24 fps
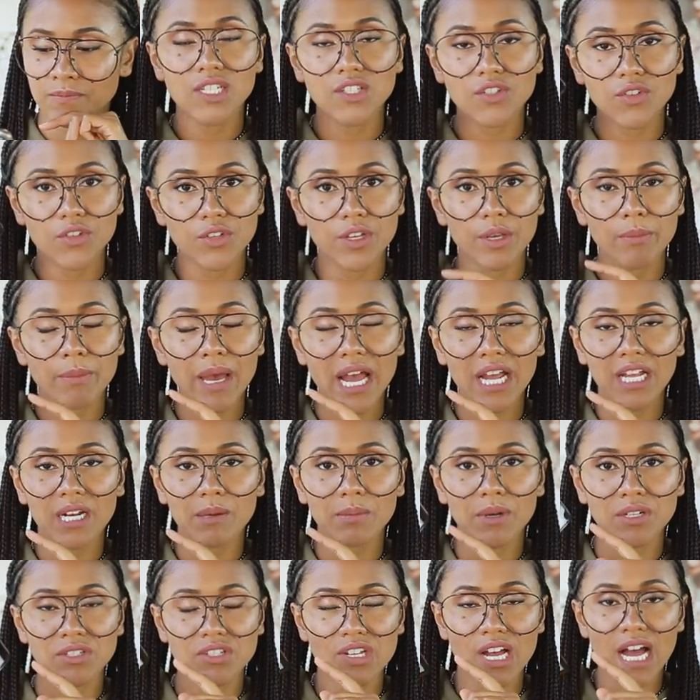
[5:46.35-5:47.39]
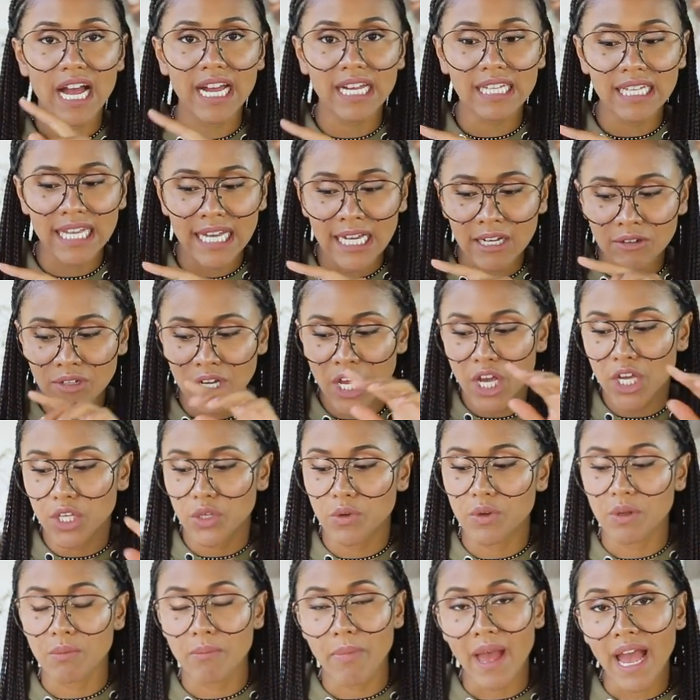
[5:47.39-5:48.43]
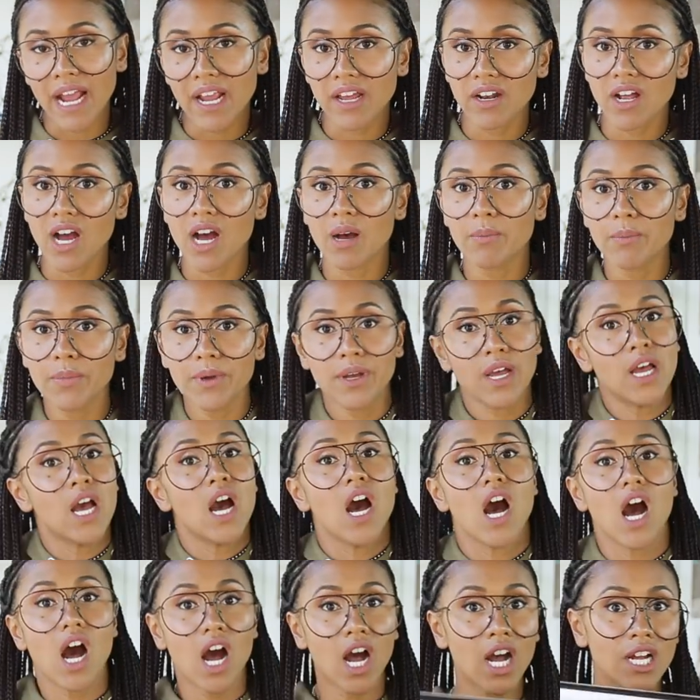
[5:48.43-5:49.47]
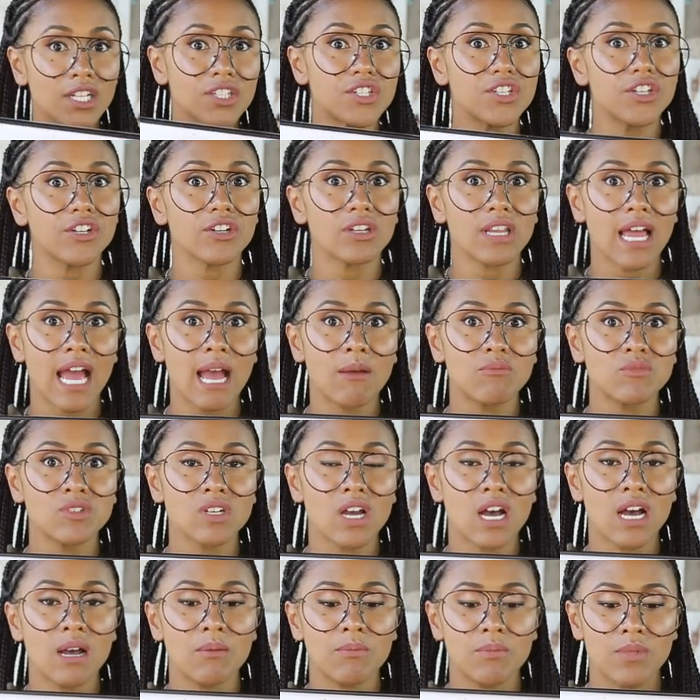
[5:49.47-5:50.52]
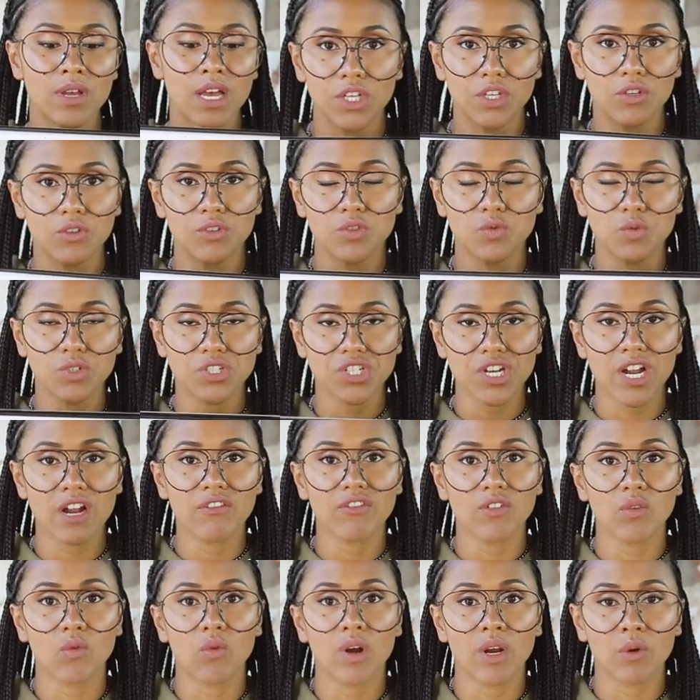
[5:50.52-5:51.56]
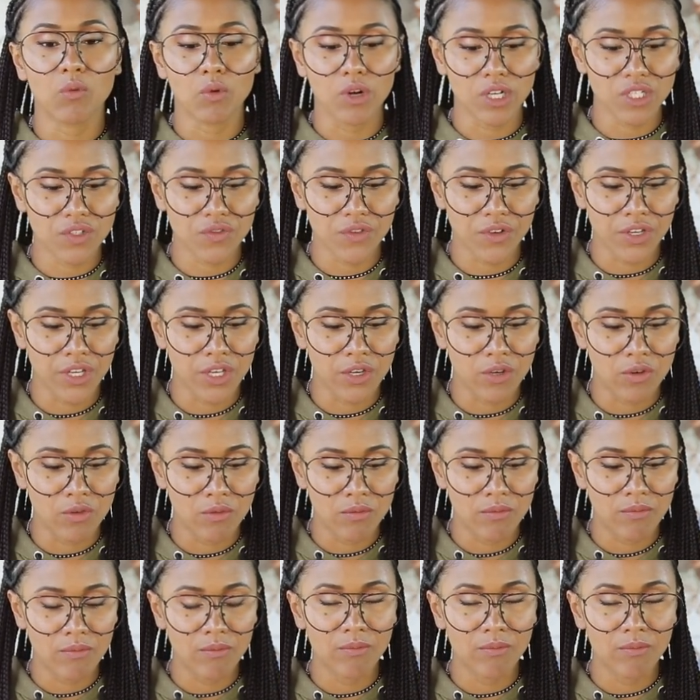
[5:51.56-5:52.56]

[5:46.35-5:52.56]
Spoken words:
So you can back it up onto iCloud. You can back it up onto your laptop. Use whichever one works for you.